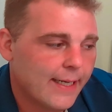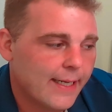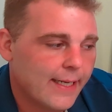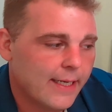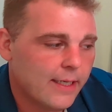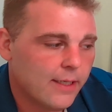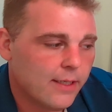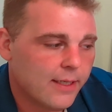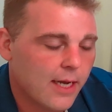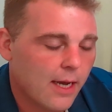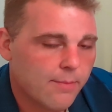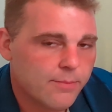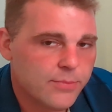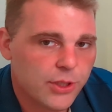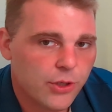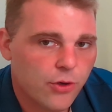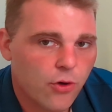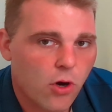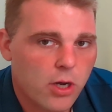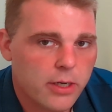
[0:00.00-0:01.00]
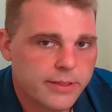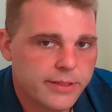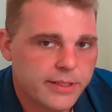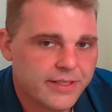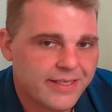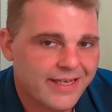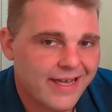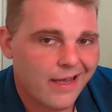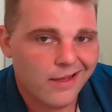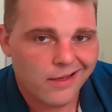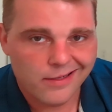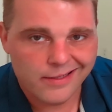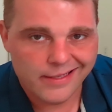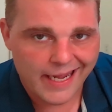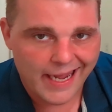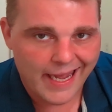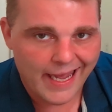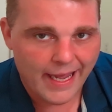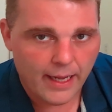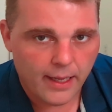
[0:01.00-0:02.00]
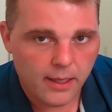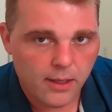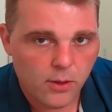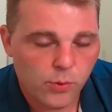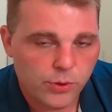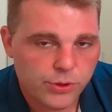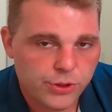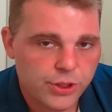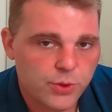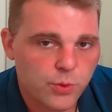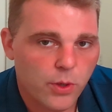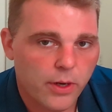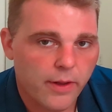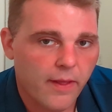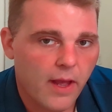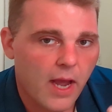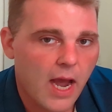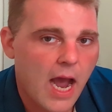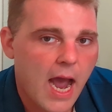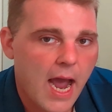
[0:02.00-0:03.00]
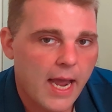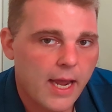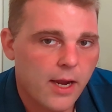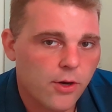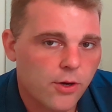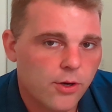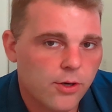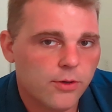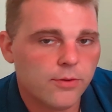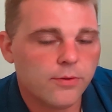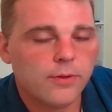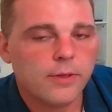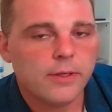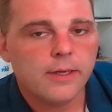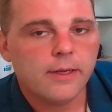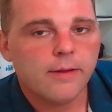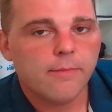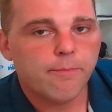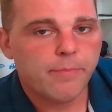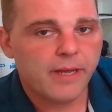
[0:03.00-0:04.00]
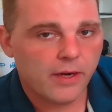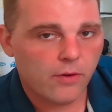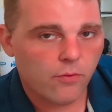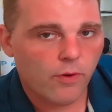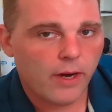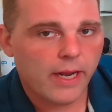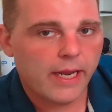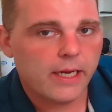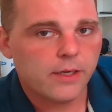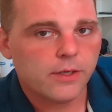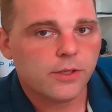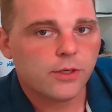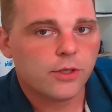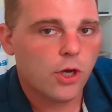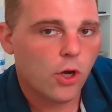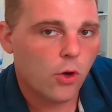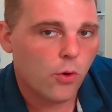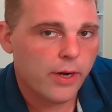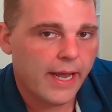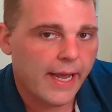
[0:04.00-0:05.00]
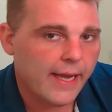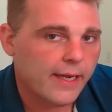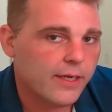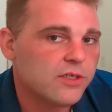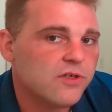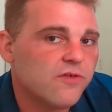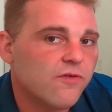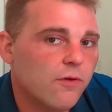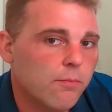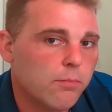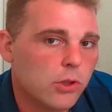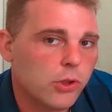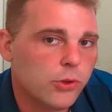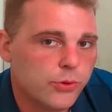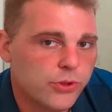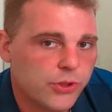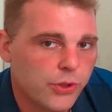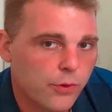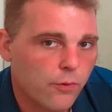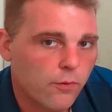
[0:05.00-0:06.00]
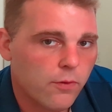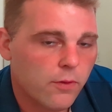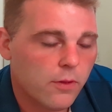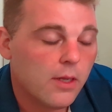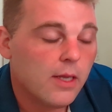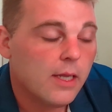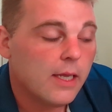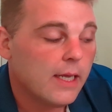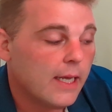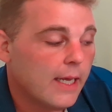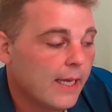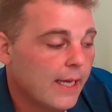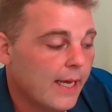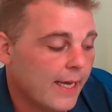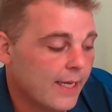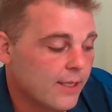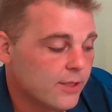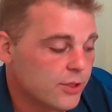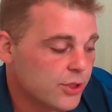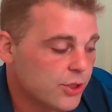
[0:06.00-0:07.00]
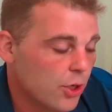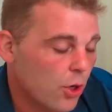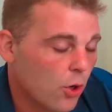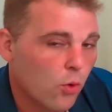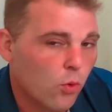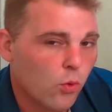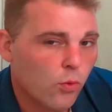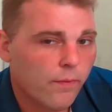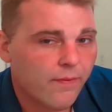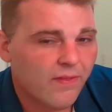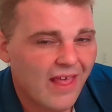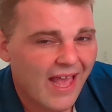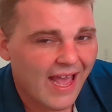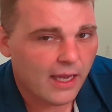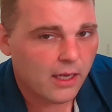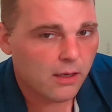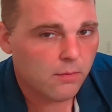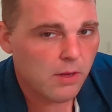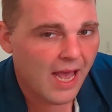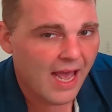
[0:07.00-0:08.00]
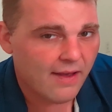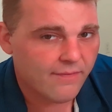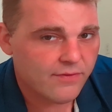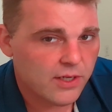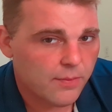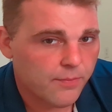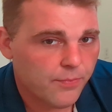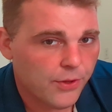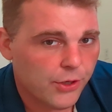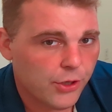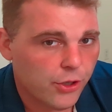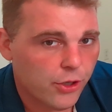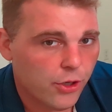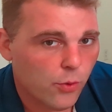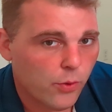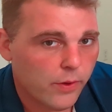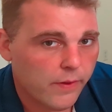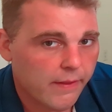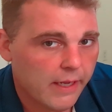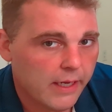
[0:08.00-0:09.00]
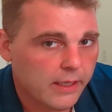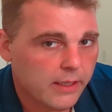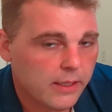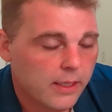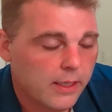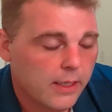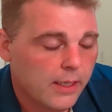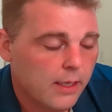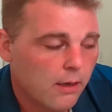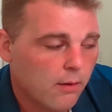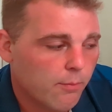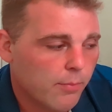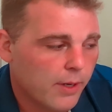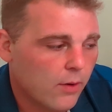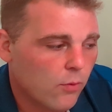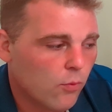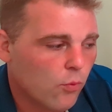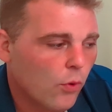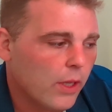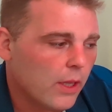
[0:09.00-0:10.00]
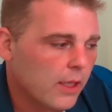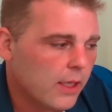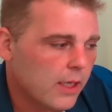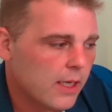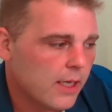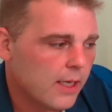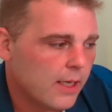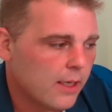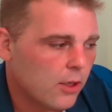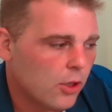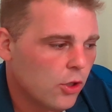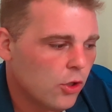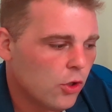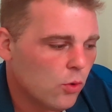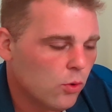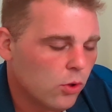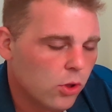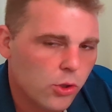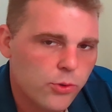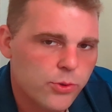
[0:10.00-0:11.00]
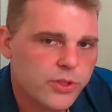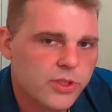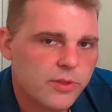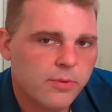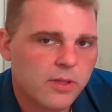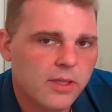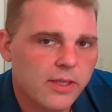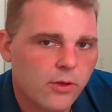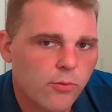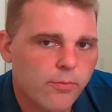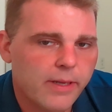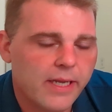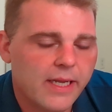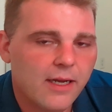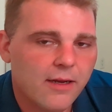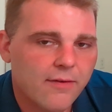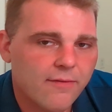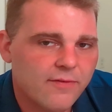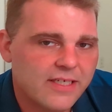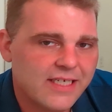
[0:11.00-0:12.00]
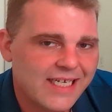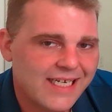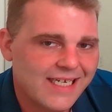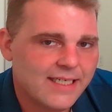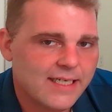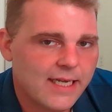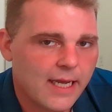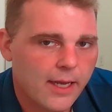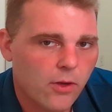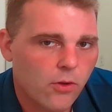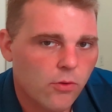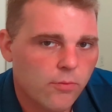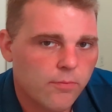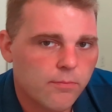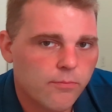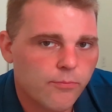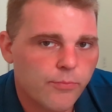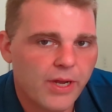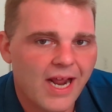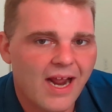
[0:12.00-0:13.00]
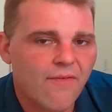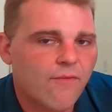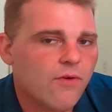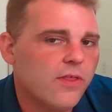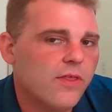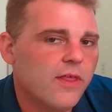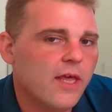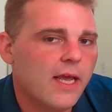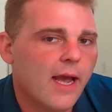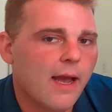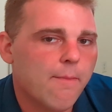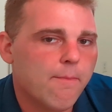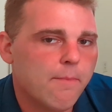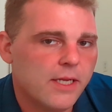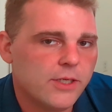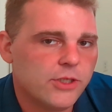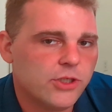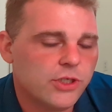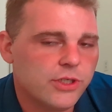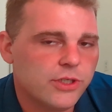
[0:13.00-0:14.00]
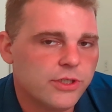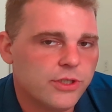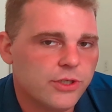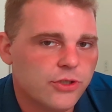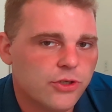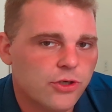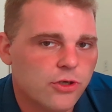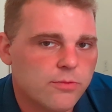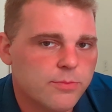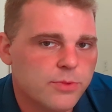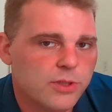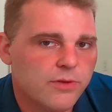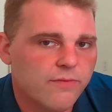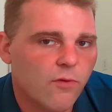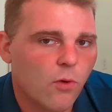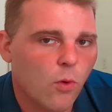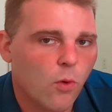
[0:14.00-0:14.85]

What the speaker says: it comes across as LDAC, which is one of the higher bitrate codecs for Bluetooth. And so that could have something to do with it. But really, you lose a little bit of detail, but everything I mentioned in terms of